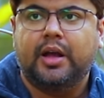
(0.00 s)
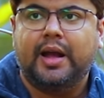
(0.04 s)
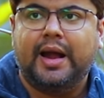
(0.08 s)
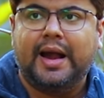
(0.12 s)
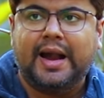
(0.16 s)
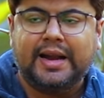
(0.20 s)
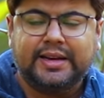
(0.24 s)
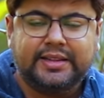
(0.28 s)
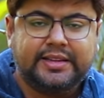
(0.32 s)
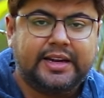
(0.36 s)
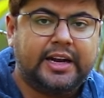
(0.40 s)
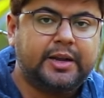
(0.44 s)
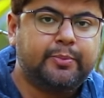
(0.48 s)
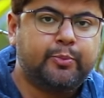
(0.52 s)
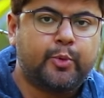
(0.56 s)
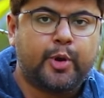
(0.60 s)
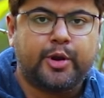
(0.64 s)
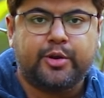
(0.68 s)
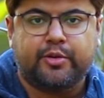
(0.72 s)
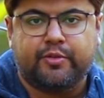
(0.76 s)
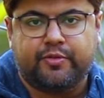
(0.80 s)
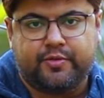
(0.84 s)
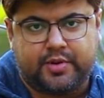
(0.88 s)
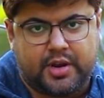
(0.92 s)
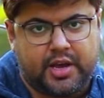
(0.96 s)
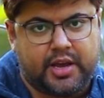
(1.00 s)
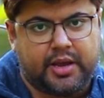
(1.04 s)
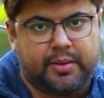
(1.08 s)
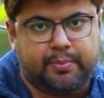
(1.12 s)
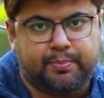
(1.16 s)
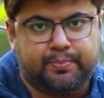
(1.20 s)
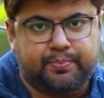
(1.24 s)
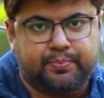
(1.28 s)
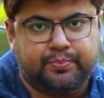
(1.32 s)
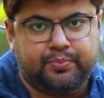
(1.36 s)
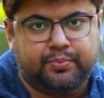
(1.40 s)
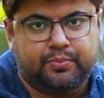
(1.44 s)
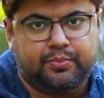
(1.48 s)
At that point of time,
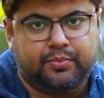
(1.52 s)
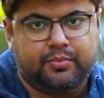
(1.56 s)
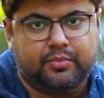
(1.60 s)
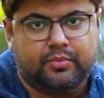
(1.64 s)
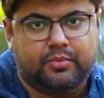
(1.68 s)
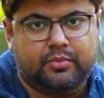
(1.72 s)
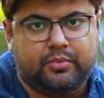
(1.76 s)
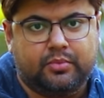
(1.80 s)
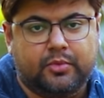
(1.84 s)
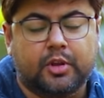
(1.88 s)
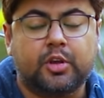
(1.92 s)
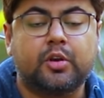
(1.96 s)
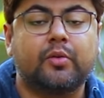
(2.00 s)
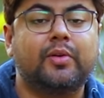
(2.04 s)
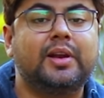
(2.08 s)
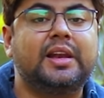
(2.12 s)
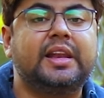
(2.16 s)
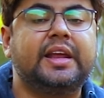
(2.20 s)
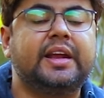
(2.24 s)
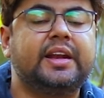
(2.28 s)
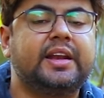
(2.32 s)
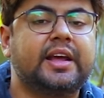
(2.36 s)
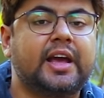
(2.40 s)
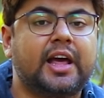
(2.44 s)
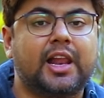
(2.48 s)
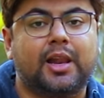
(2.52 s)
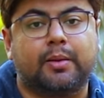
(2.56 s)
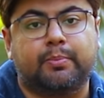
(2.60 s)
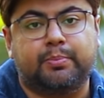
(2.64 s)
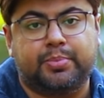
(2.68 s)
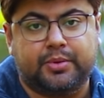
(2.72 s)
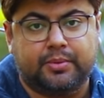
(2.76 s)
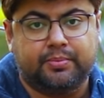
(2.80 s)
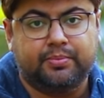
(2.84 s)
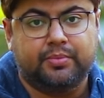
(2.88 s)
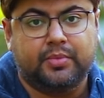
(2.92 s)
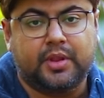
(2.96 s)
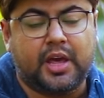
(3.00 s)
you will need help.
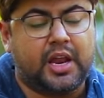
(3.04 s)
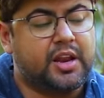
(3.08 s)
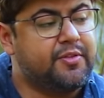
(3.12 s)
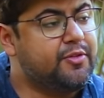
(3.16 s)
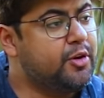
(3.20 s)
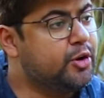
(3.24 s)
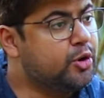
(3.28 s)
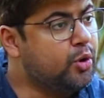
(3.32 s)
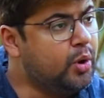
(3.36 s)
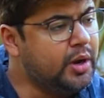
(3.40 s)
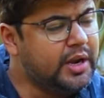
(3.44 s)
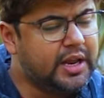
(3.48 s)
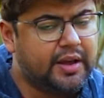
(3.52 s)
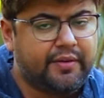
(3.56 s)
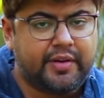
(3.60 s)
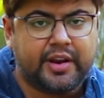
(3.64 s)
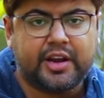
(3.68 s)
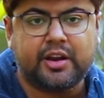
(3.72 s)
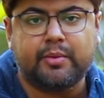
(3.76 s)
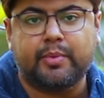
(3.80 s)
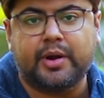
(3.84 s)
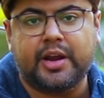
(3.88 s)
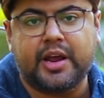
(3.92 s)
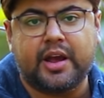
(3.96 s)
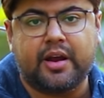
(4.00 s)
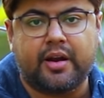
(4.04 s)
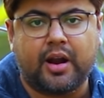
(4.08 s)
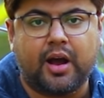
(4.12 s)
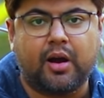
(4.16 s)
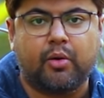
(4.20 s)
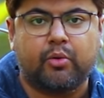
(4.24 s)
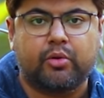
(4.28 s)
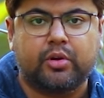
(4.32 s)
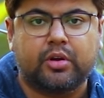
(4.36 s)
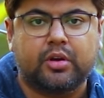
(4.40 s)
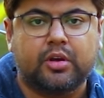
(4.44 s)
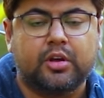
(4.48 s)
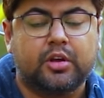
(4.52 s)
And if you don't have anybody
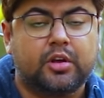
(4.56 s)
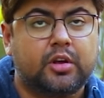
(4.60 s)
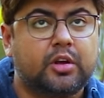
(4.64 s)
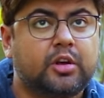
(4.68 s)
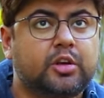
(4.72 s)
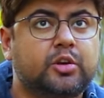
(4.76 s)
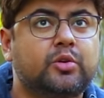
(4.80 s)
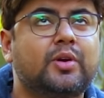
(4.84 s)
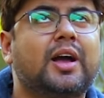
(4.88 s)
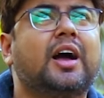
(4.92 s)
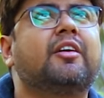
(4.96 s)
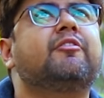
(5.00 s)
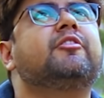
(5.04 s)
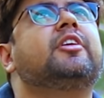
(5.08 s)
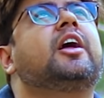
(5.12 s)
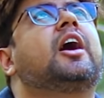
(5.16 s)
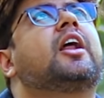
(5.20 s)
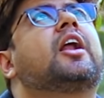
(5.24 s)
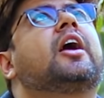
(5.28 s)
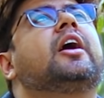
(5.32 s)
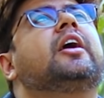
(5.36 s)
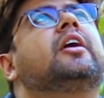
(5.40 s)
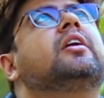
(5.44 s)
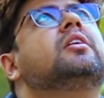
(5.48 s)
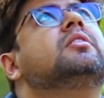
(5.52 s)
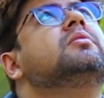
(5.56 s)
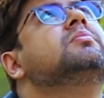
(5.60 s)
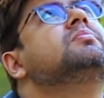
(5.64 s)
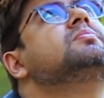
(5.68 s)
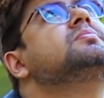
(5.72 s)
around, you have Narayana.